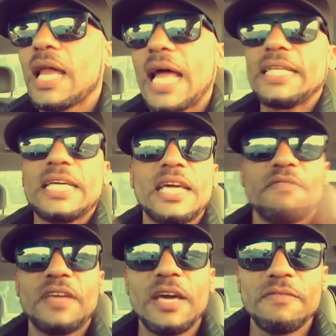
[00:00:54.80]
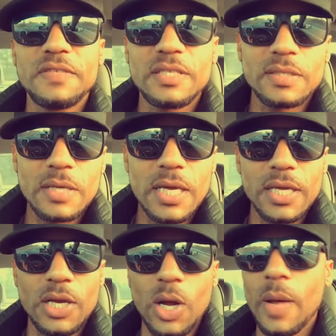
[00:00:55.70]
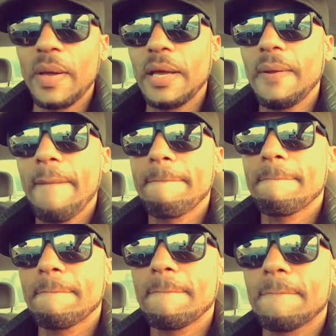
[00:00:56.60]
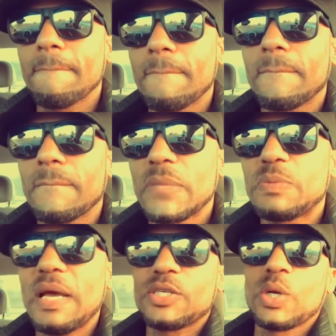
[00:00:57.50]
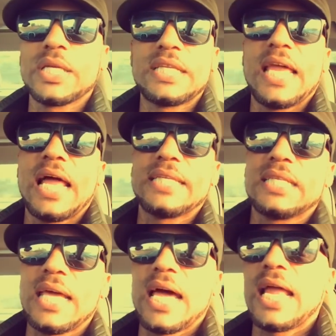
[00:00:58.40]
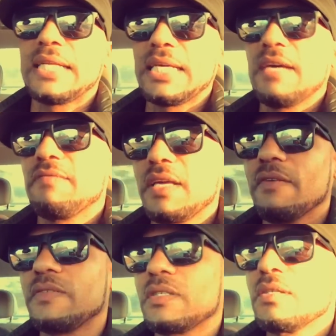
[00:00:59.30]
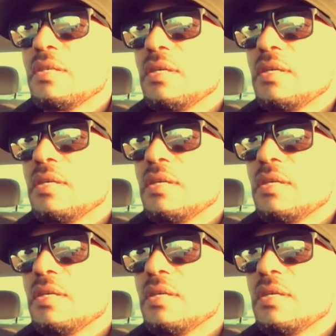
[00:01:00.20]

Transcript: like to give gifts. You know what I mean? Especially on a day like today, I like to give gifts.